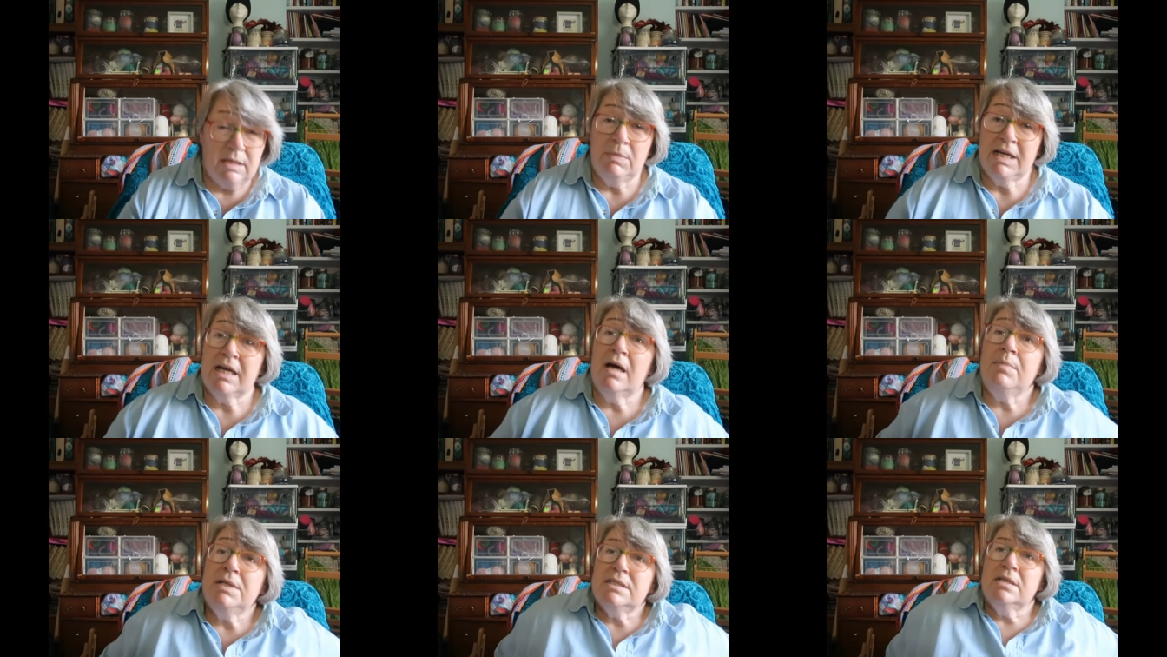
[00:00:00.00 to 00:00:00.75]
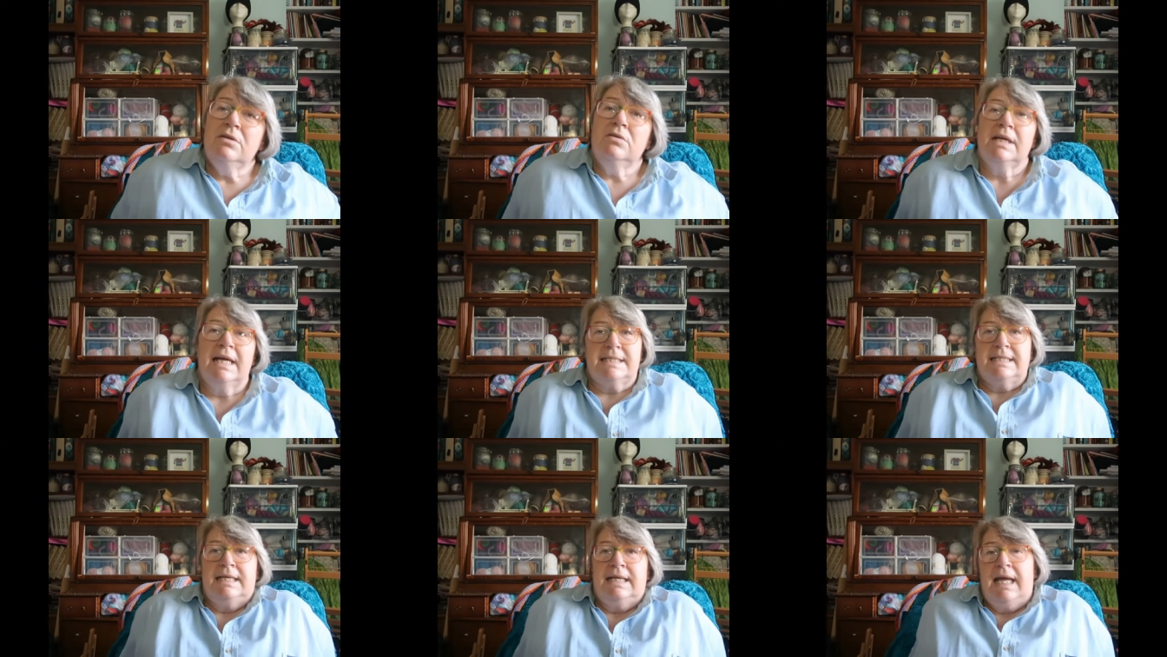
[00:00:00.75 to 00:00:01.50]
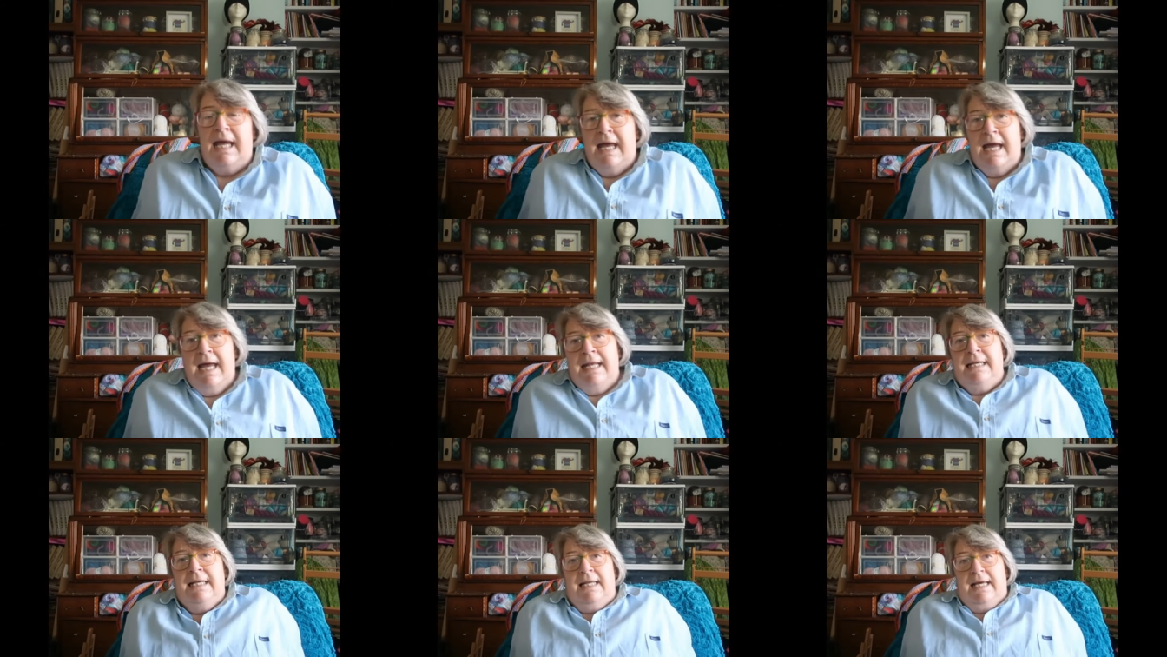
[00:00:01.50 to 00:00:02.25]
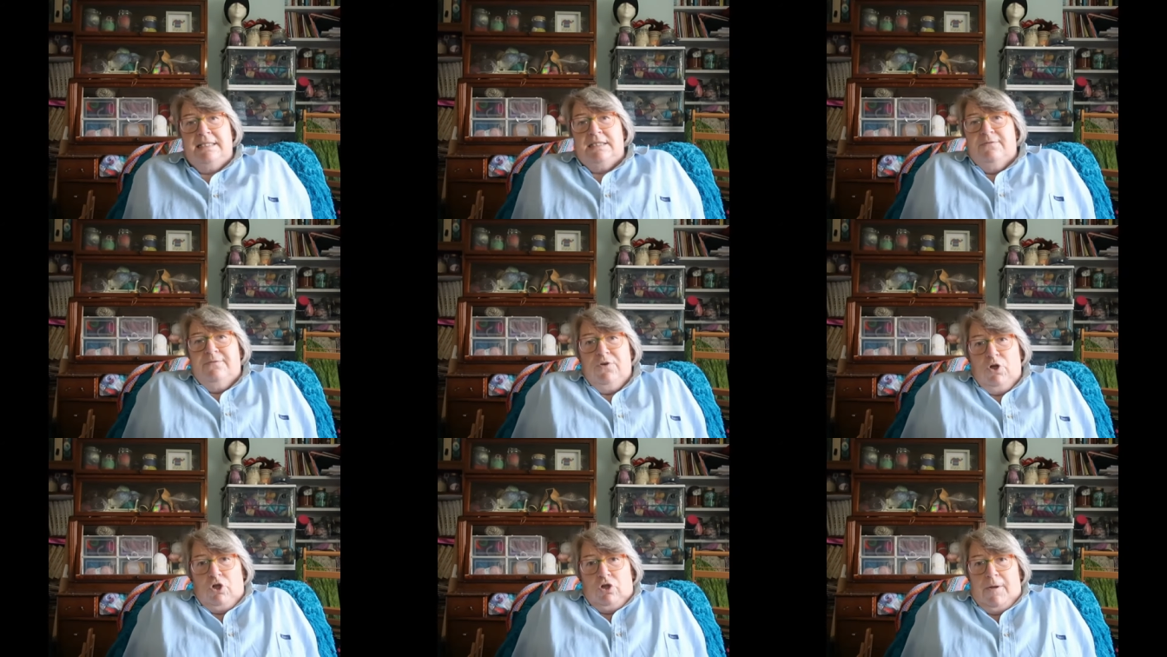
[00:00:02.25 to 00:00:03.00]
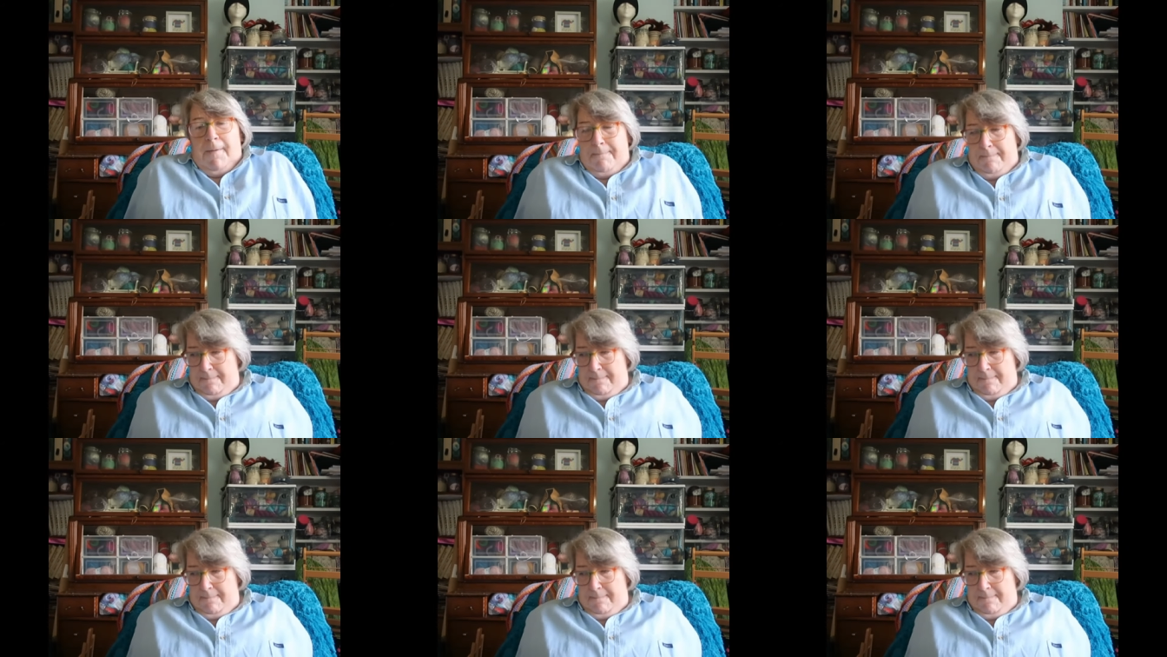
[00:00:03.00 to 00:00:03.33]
my cupboards are not getting any less full.